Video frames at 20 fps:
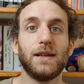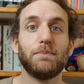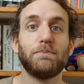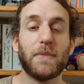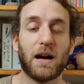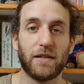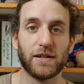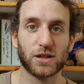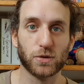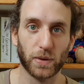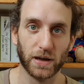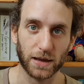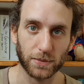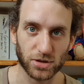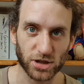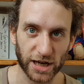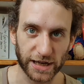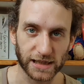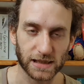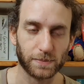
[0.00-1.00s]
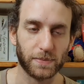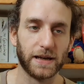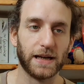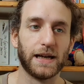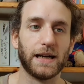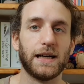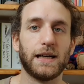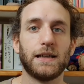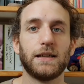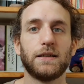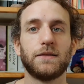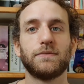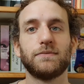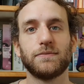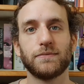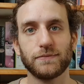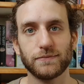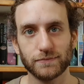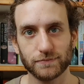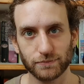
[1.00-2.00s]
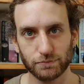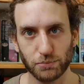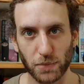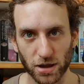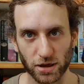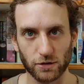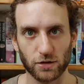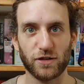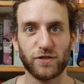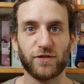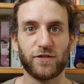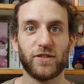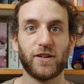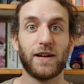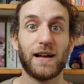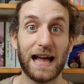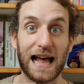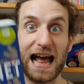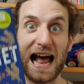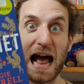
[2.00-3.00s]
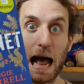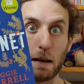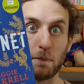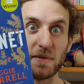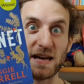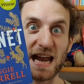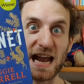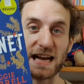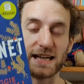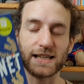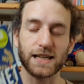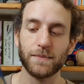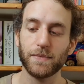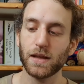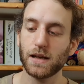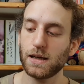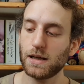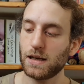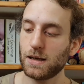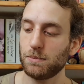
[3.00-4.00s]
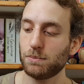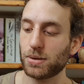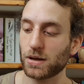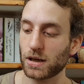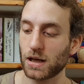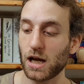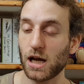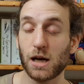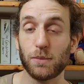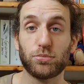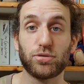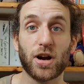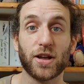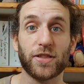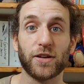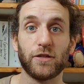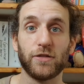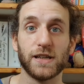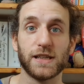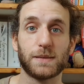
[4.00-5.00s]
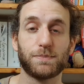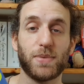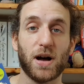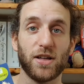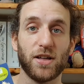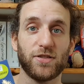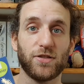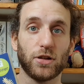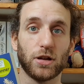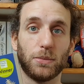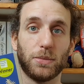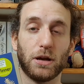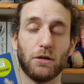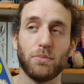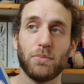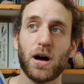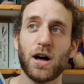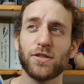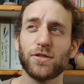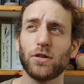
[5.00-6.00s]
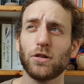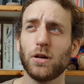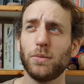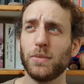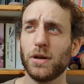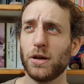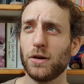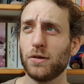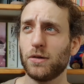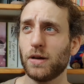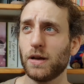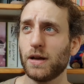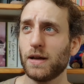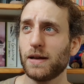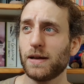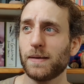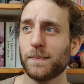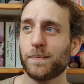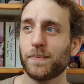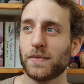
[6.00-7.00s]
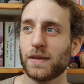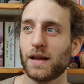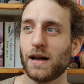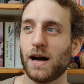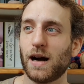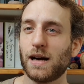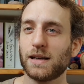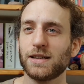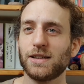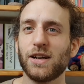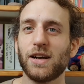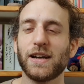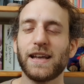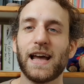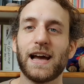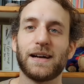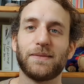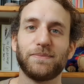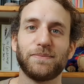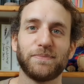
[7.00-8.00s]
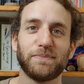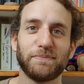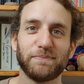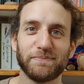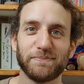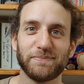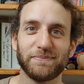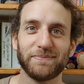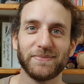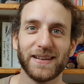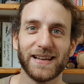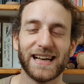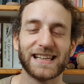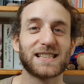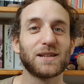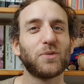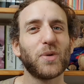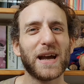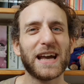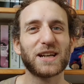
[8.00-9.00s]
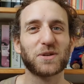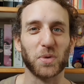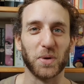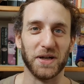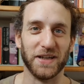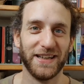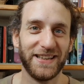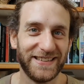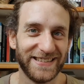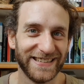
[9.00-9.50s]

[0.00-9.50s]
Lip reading: married to William Shakespeare, mother of Hamnet, but her brother is Bartholomew, and Bartholomew, I don't know, yeah, it's a weird one,